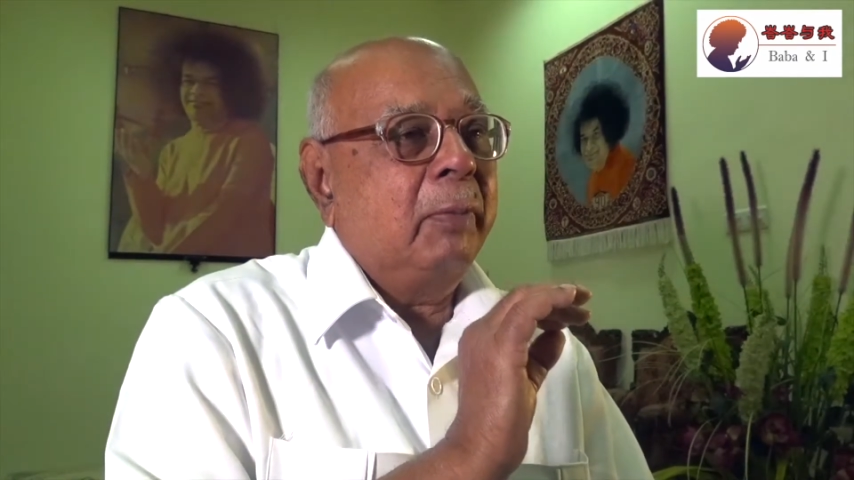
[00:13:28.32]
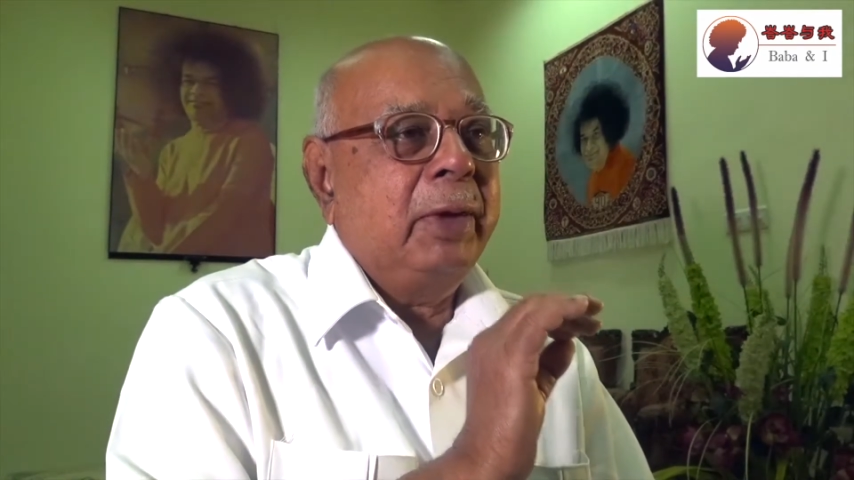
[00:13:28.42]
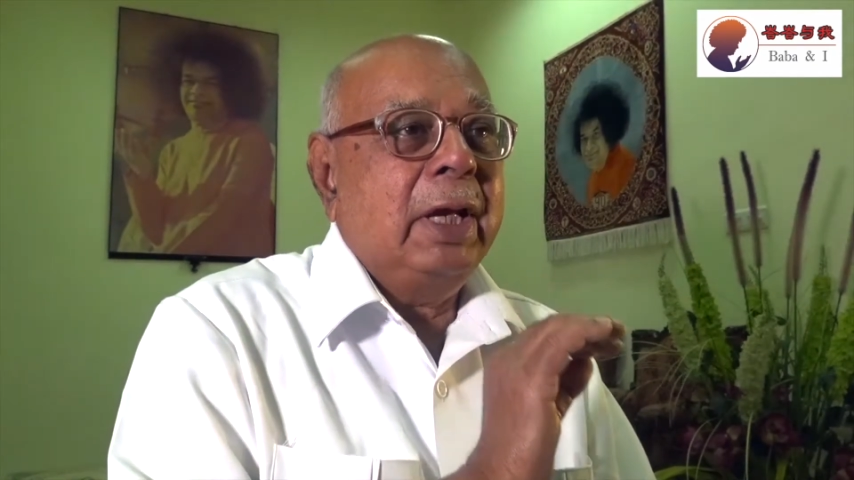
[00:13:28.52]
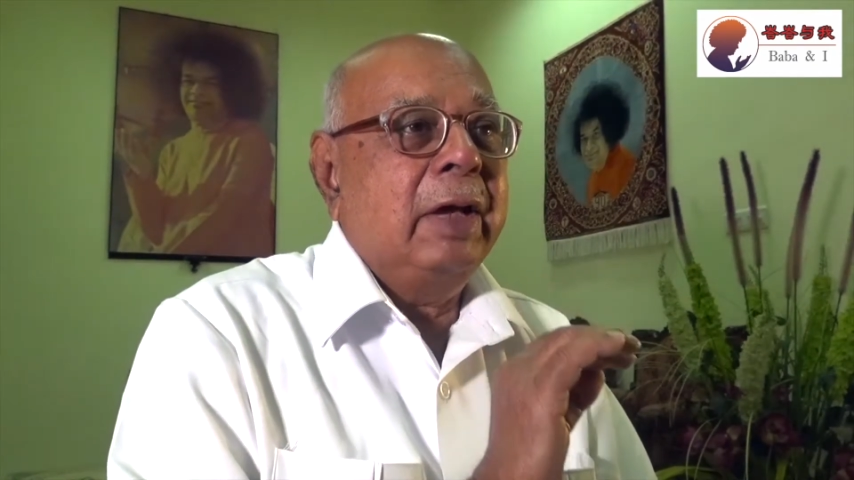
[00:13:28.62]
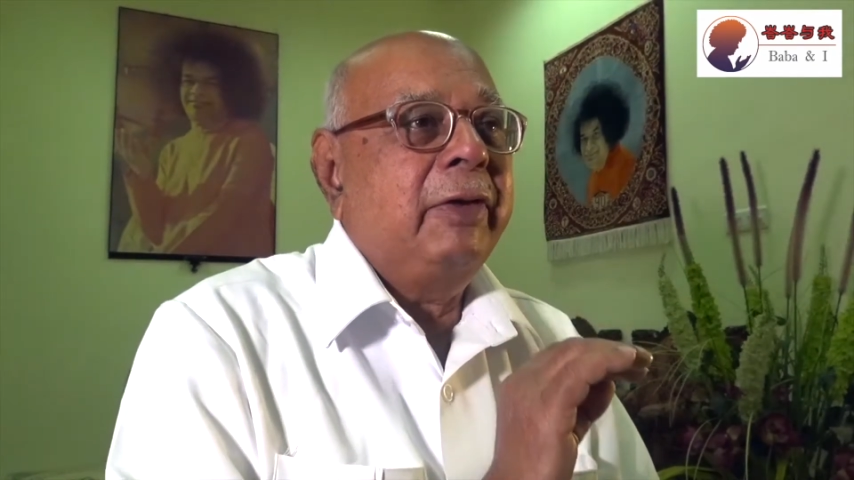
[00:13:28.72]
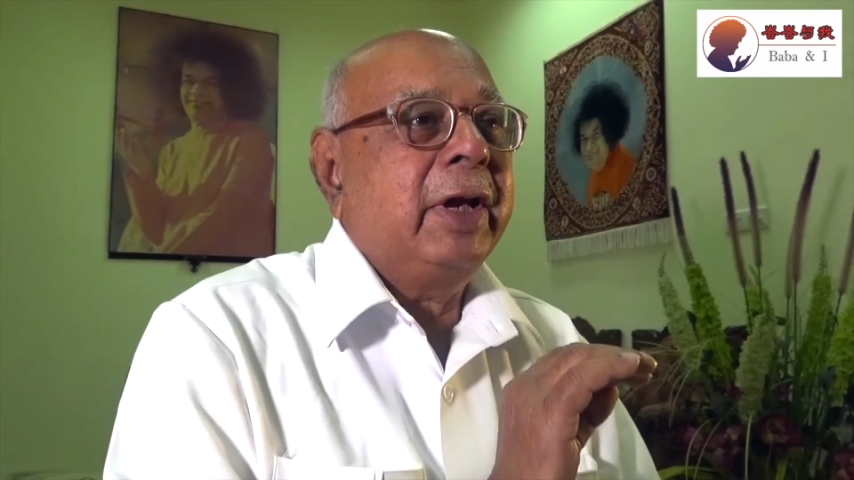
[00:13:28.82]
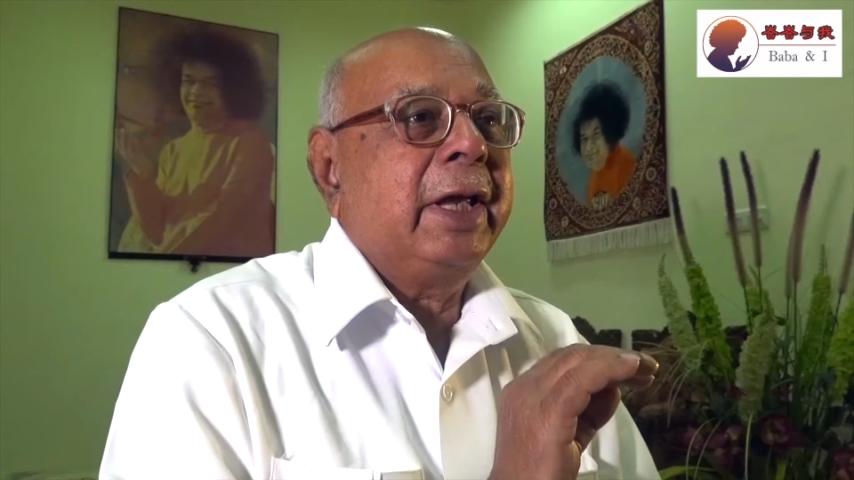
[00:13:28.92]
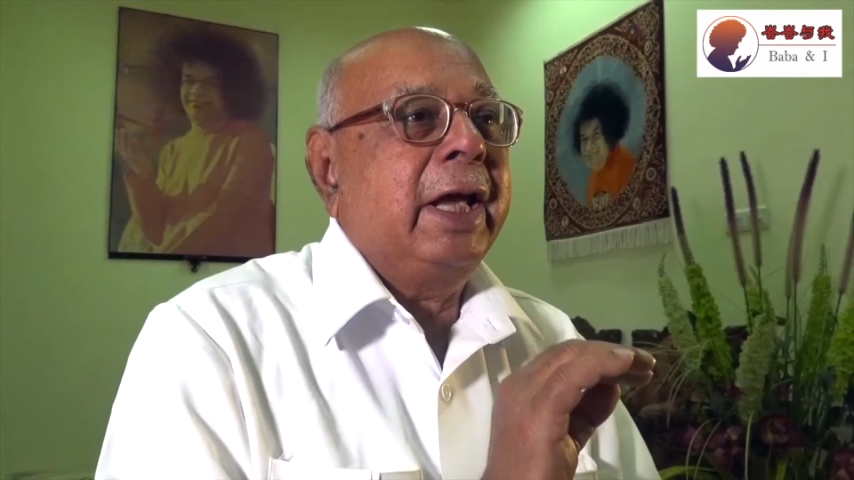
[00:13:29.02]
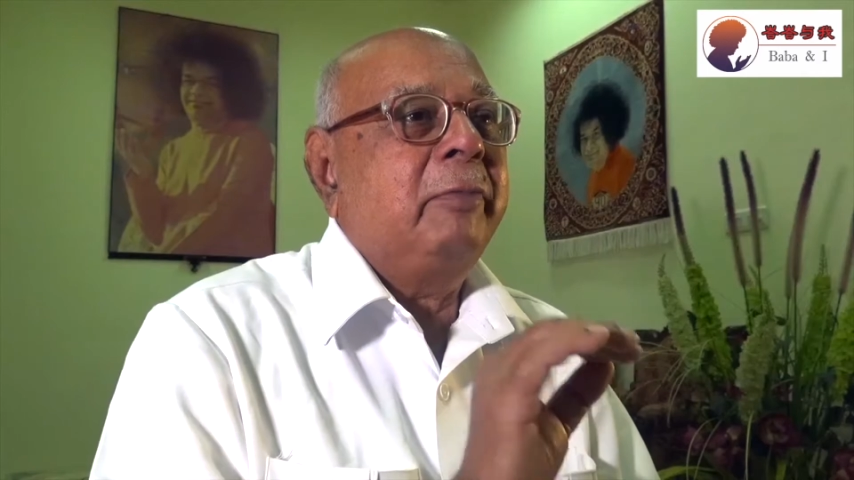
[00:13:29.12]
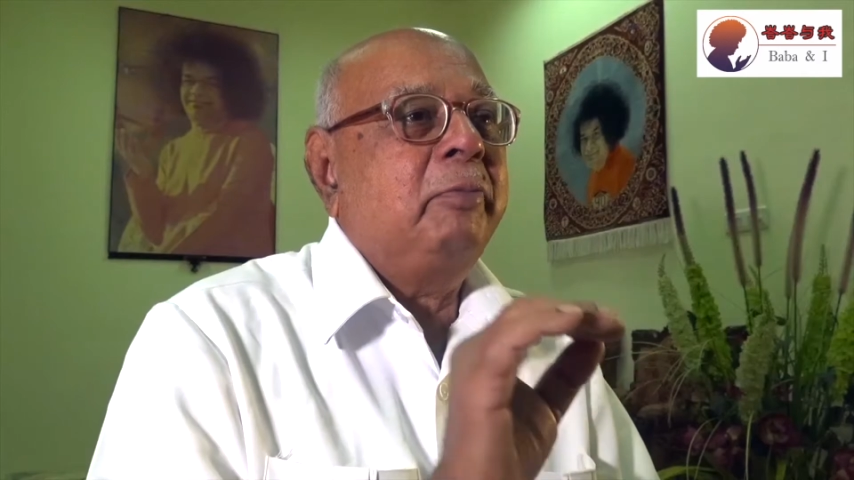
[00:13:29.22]
never
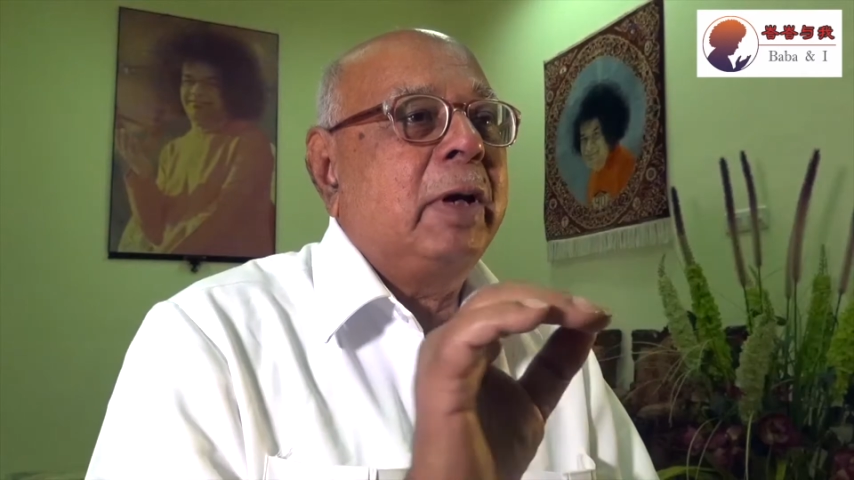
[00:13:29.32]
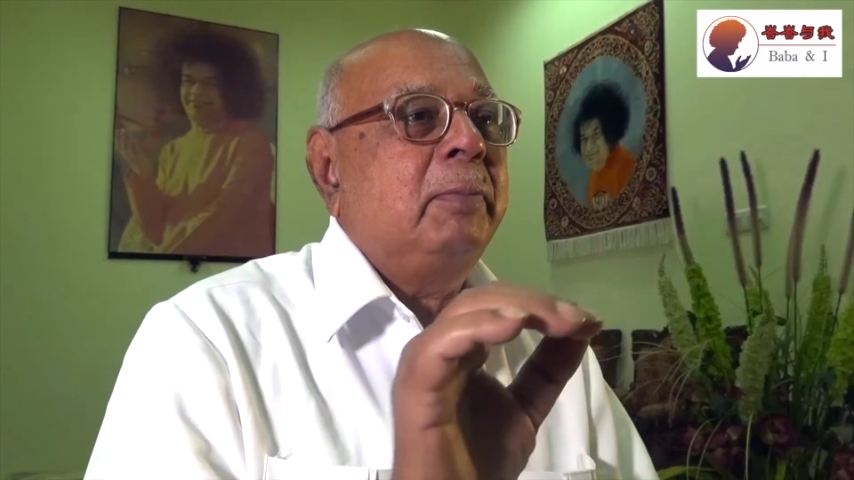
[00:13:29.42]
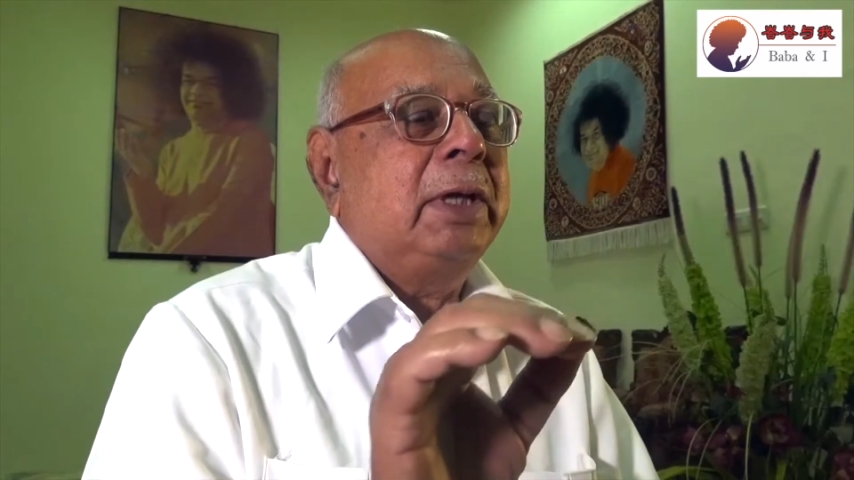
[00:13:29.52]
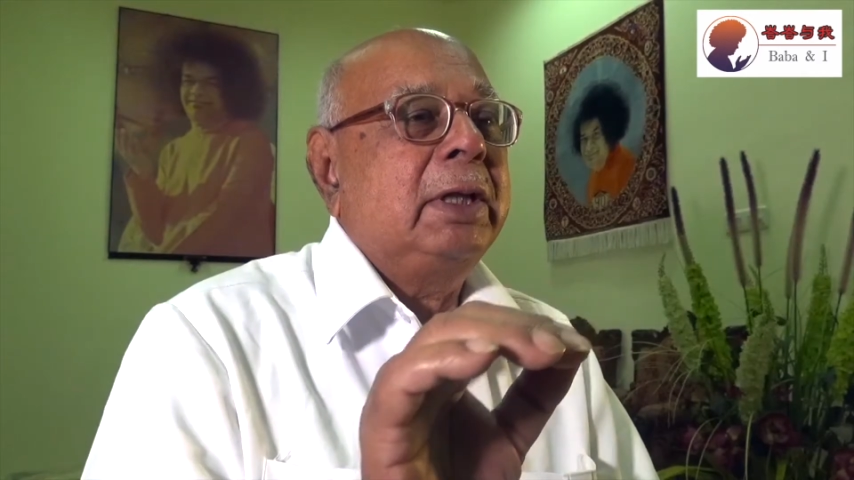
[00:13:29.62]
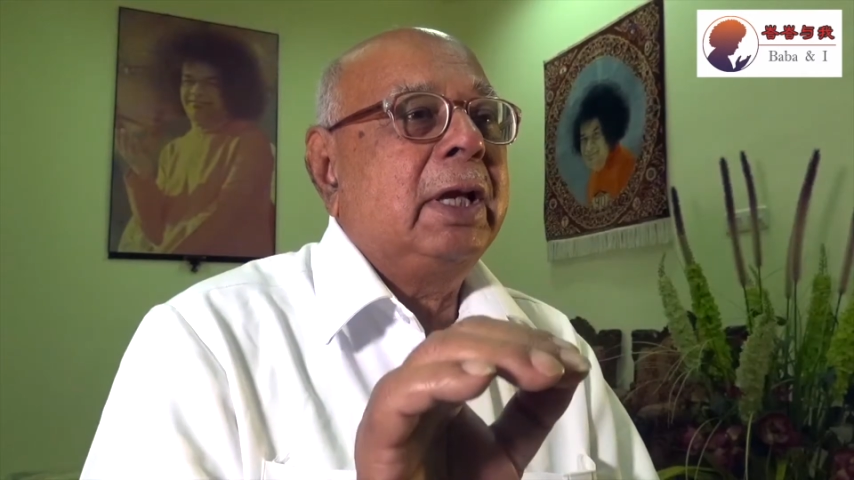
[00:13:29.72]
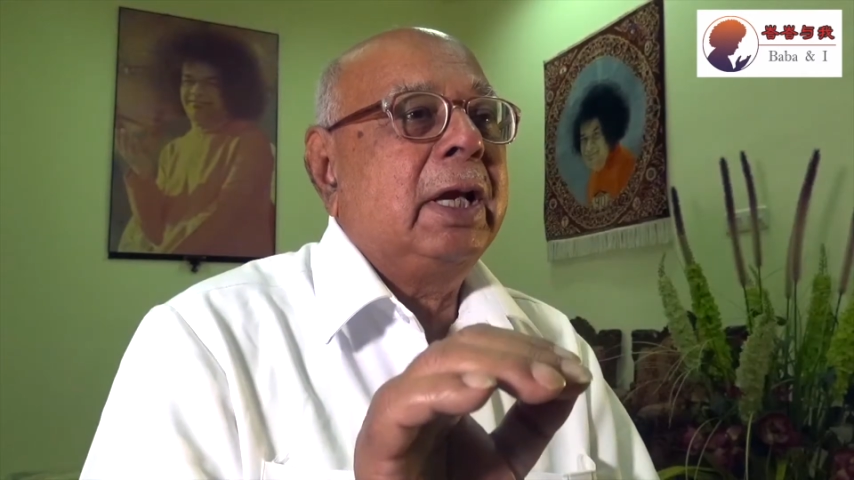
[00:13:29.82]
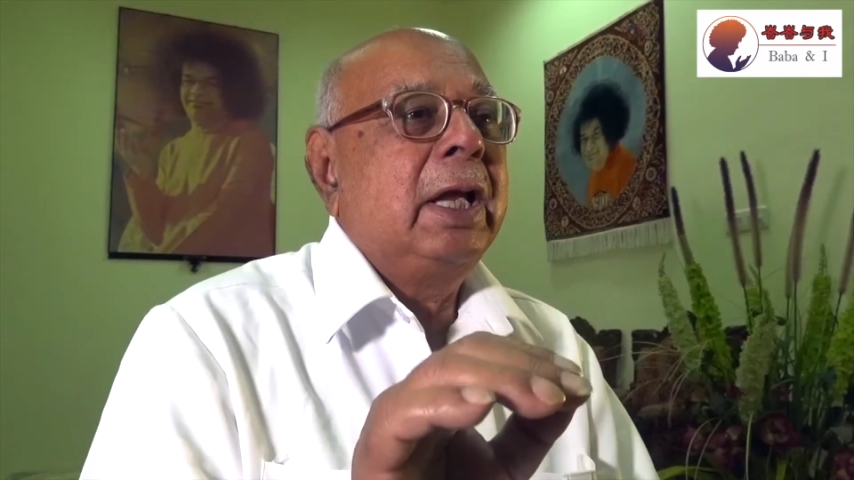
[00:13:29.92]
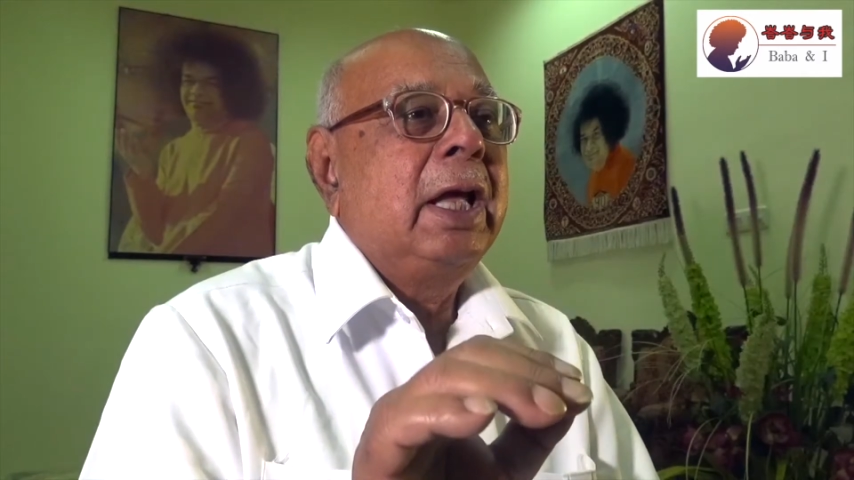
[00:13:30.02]
gave my mother